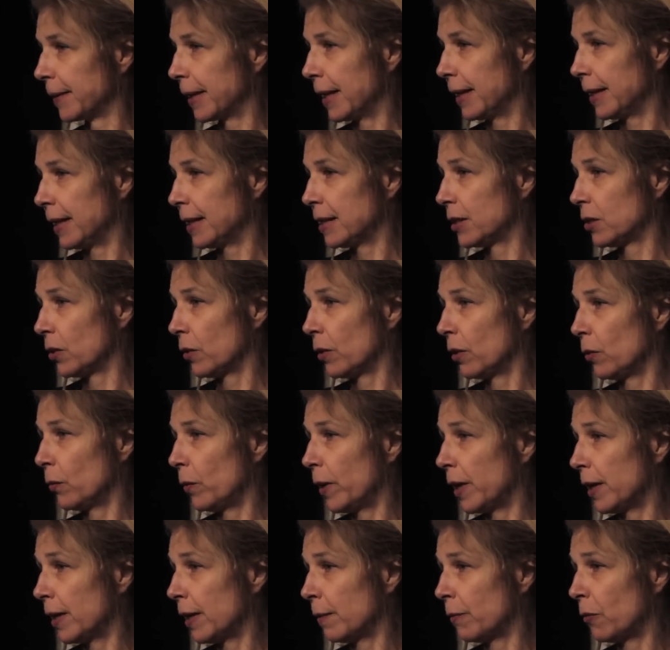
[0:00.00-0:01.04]
And that's the only
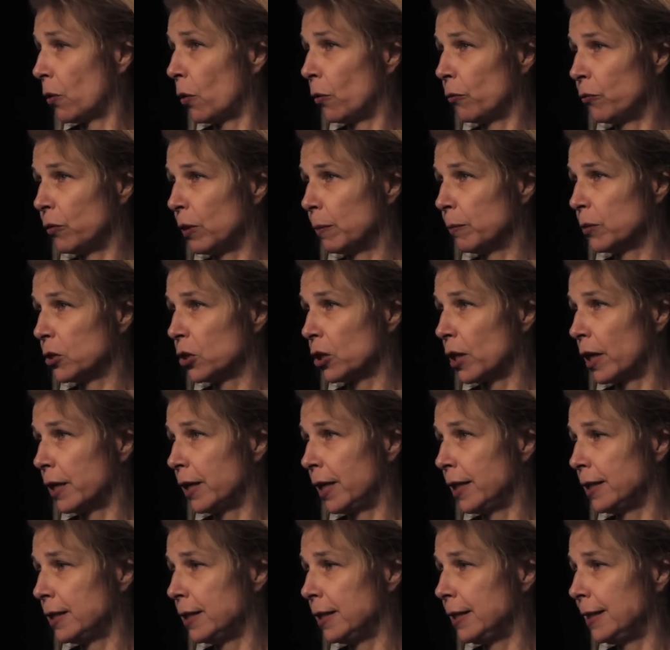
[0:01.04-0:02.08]
way, the whole film was shot
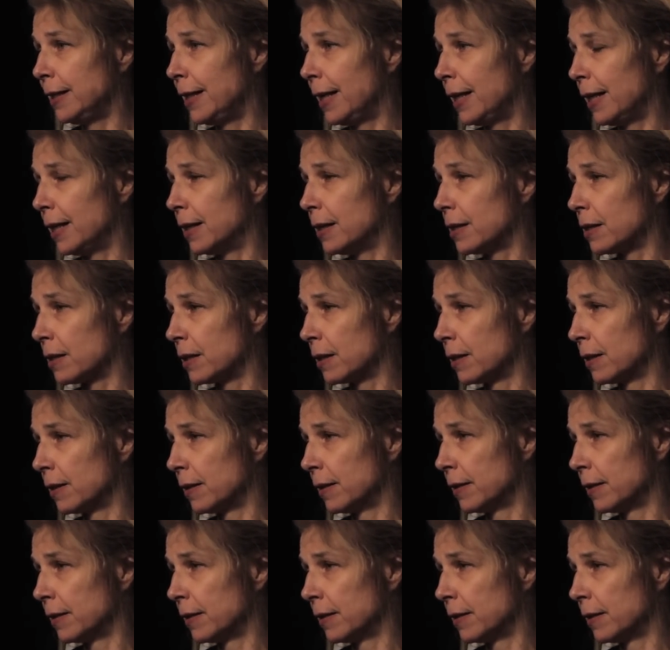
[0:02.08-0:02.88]
in 18 days.